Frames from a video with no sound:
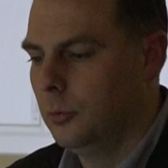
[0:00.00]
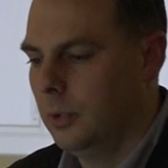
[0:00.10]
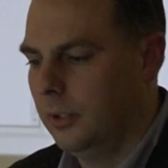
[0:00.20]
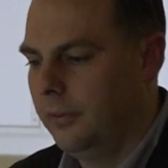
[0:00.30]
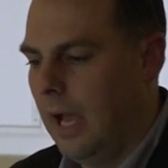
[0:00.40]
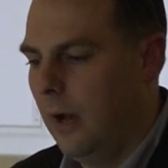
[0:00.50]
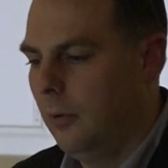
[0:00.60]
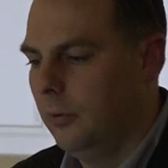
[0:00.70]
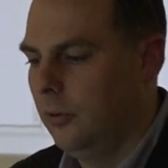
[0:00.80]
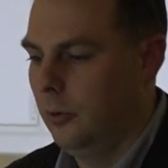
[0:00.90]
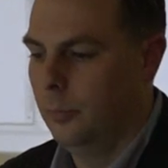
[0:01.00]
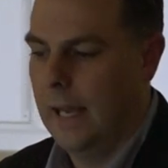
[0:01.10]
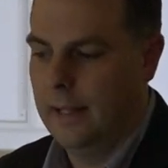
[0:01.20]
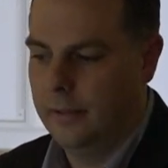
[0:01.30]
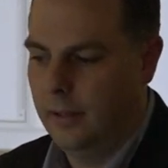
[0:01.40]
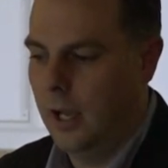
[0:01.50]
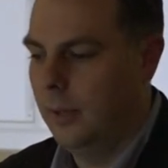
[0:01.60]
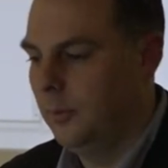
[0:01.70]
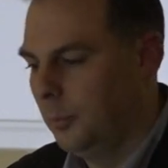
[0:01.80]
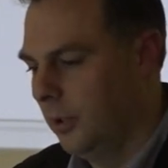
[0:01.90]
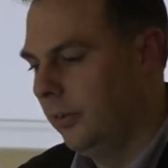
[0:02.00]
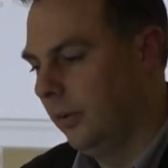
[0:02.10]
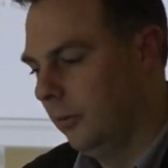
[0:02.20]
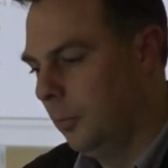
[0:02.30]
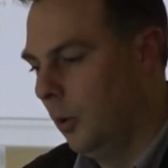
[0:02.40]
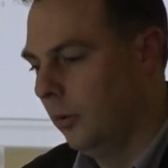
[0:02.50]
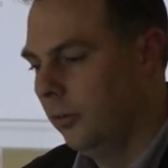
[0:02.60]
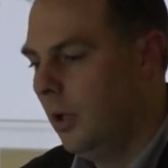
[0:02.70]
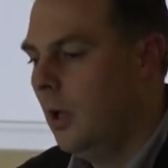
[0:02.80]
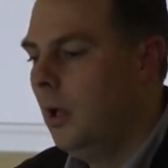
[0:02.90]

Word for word: drill down to ballot types, precincts, polls.